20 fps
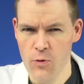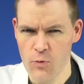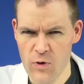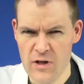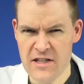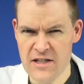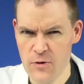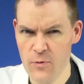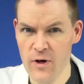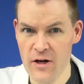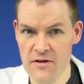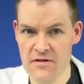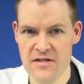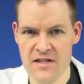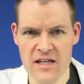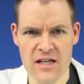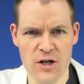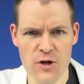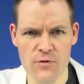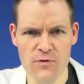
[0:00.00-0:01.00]
What's the weirdest
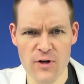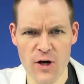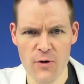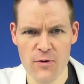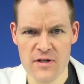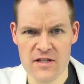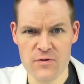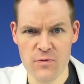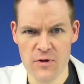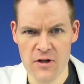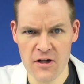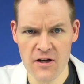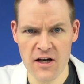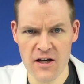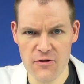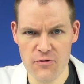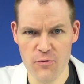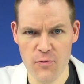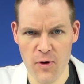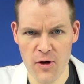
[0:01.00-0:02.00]
thing you've noticed when looking
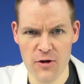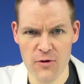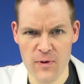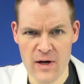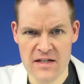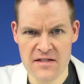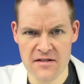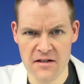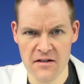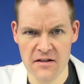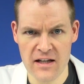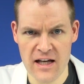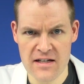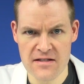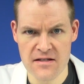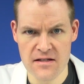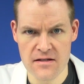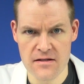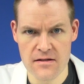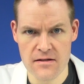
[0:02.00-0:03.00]
through polarized
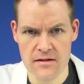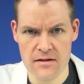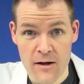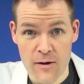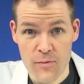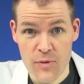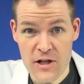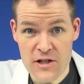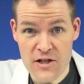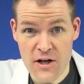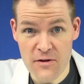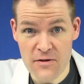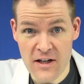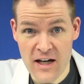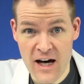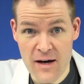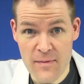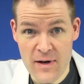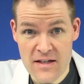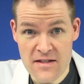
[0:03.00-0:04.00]
sunglasses? Please share in the
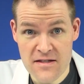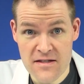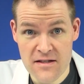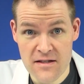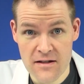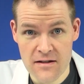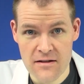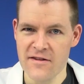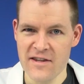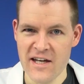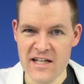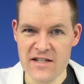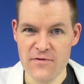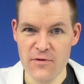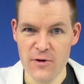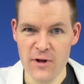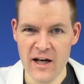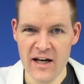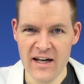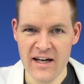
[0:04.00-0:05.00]
comments. Thanks for
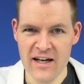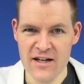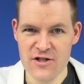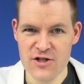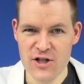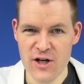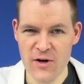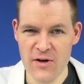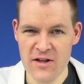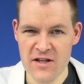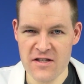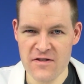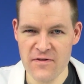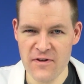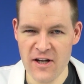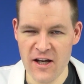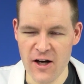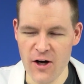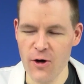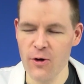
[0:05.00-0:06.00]
liking and sharing this
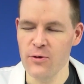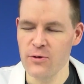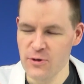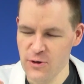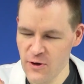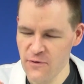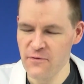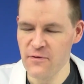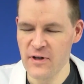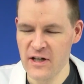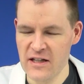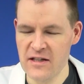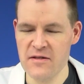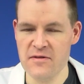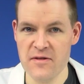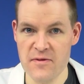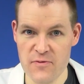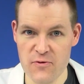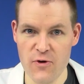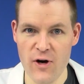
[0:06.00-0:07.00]
video. Don't forget to
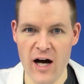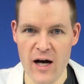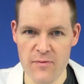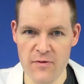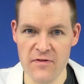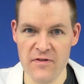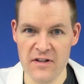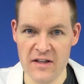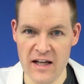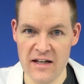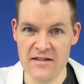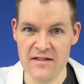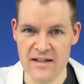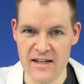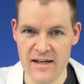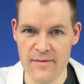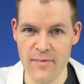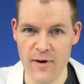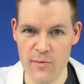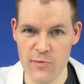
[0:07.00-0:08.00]
subscribe if you'd like to
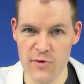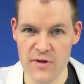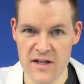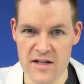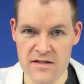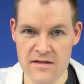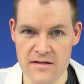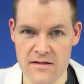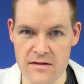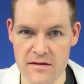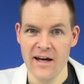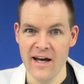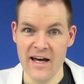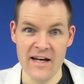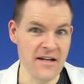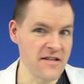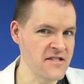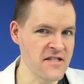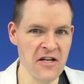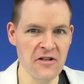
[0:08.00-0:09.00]
keep up with us.
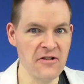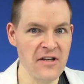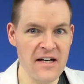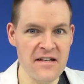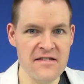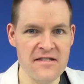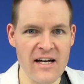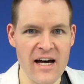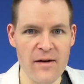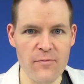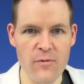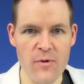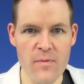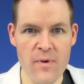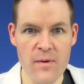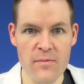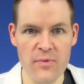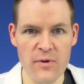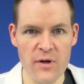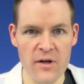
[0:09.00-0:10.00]
And until next time,
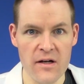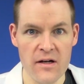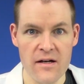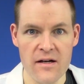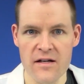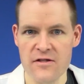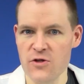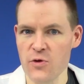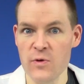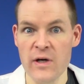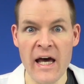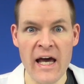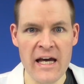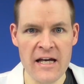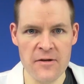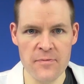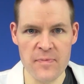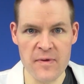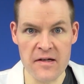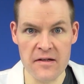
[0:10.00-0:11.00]
remember, it's okay
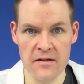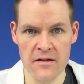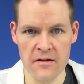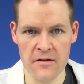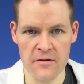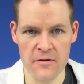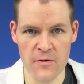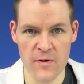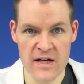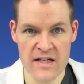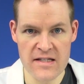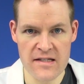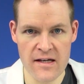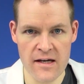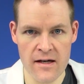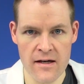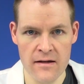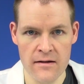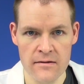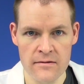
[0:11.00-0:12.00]
to be a little crazy.